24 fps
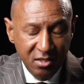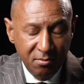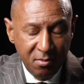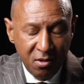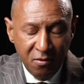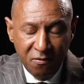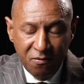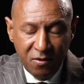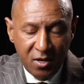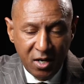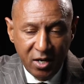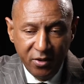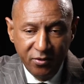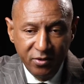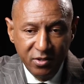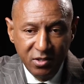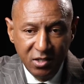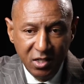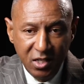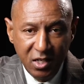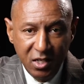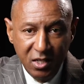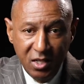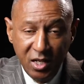that my father
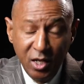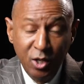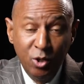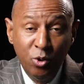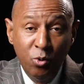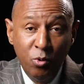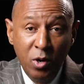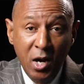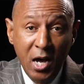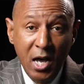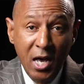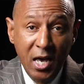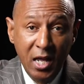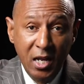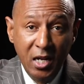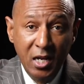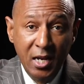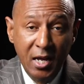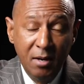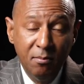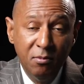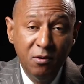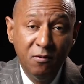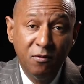said, there go I, had it
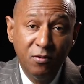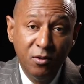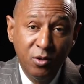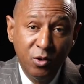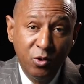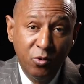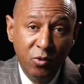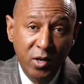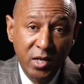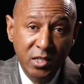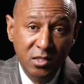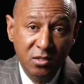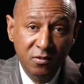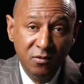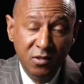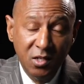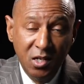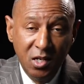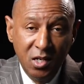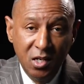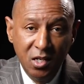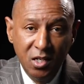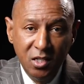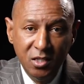not been for the grace of
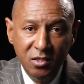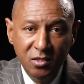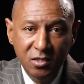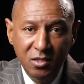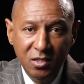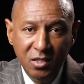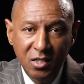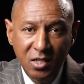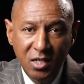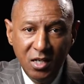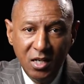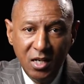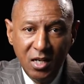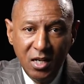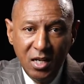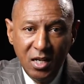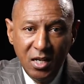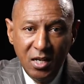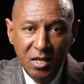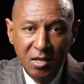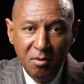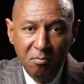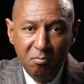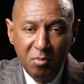God.
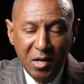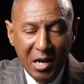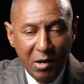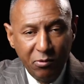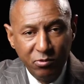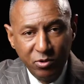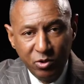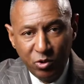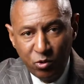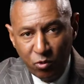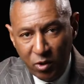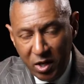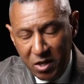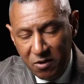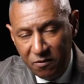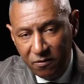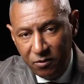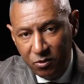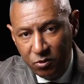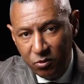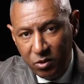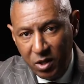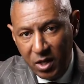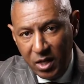But I was
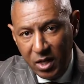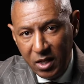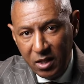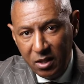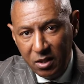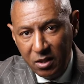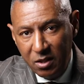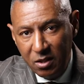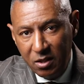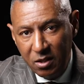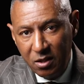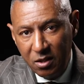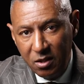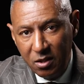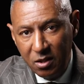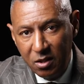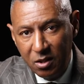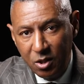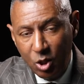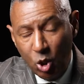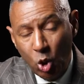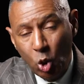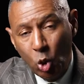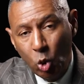grateful that
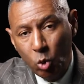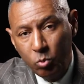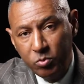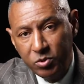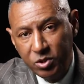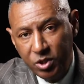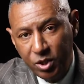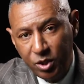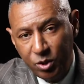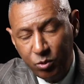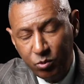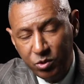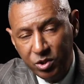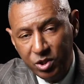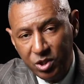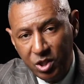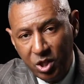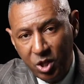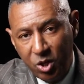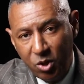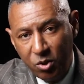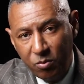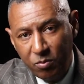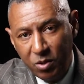the Hope Center was
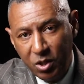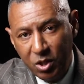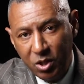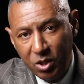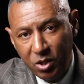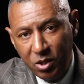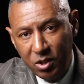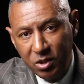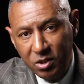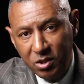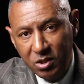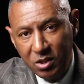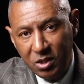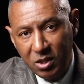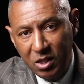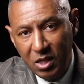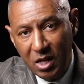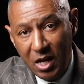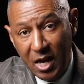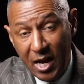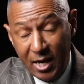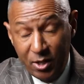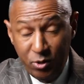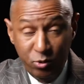there because
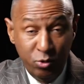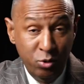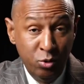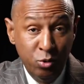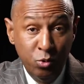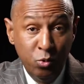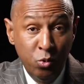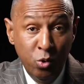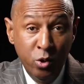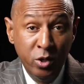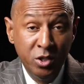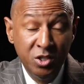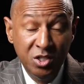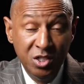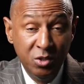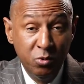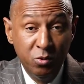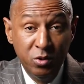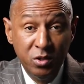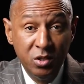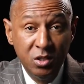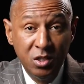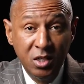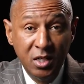I don't know where she
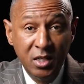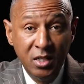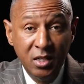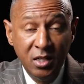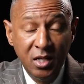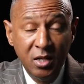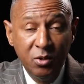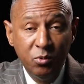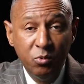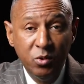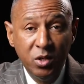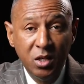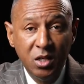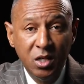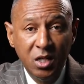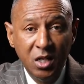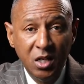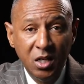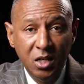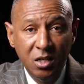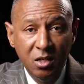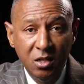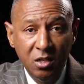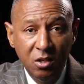would have done that
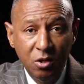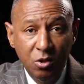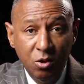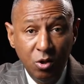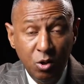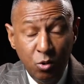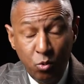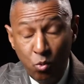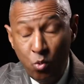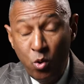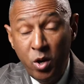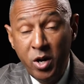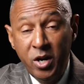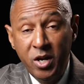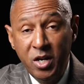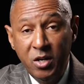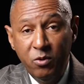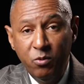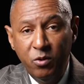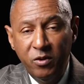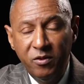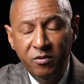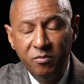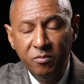weekend or where he
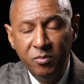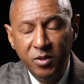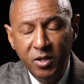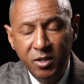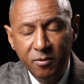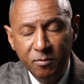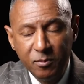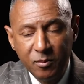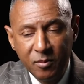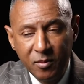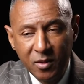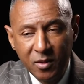would have been.